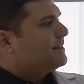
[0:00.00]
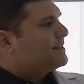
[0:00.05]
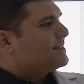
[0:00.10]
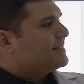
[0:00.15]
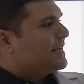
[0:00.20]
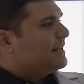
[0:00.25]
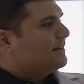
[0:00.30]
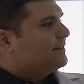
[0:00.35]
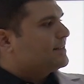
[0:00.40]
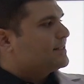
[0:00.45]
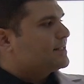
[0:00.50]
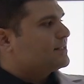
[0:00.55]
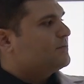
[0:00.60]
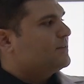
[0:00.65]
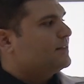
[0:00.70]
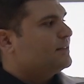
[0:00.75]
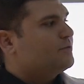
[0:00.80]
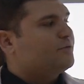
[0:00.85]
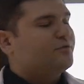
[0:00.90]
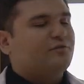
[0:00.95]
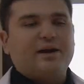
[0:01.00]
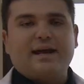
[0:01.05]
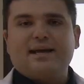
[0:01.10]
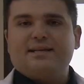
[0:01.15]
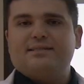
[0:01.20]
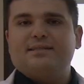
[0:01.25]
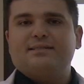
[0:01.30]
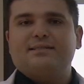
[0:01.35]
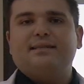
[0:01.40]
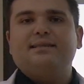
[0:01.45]
the sentences with the
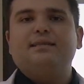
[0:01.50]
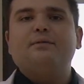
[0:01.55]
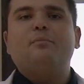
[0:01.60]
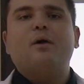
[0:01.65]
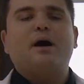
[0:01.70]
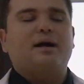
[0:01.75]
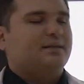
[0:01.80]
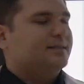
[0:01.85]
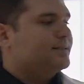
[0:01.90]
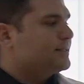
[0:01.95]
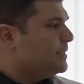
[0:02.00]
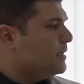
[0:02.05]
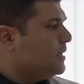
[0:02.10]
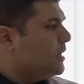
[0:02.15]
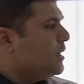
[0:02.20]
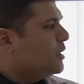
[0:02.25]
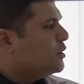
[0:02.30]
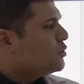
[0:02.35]
phrases in the box.